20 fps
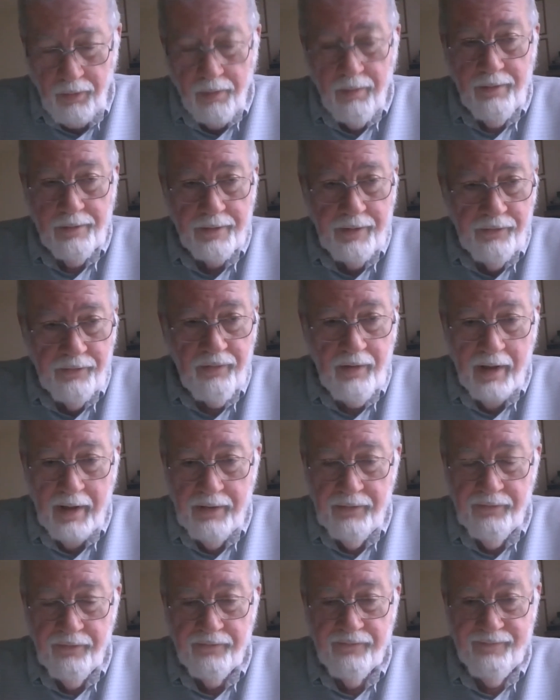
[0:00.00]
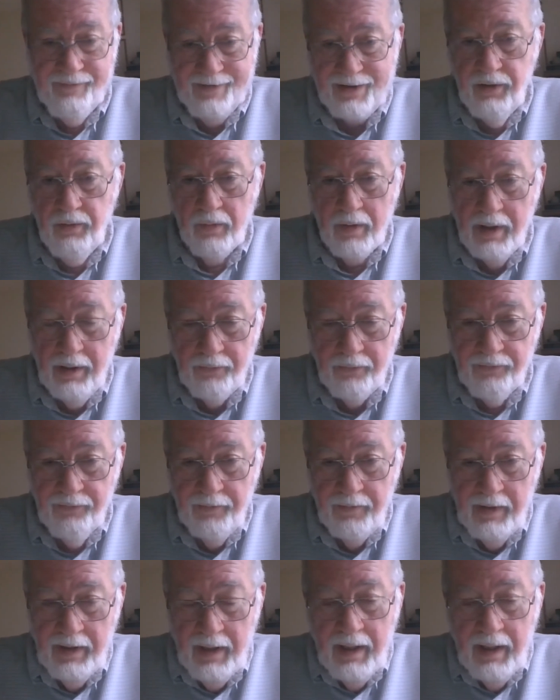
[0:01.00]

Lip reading: currently trying to figure out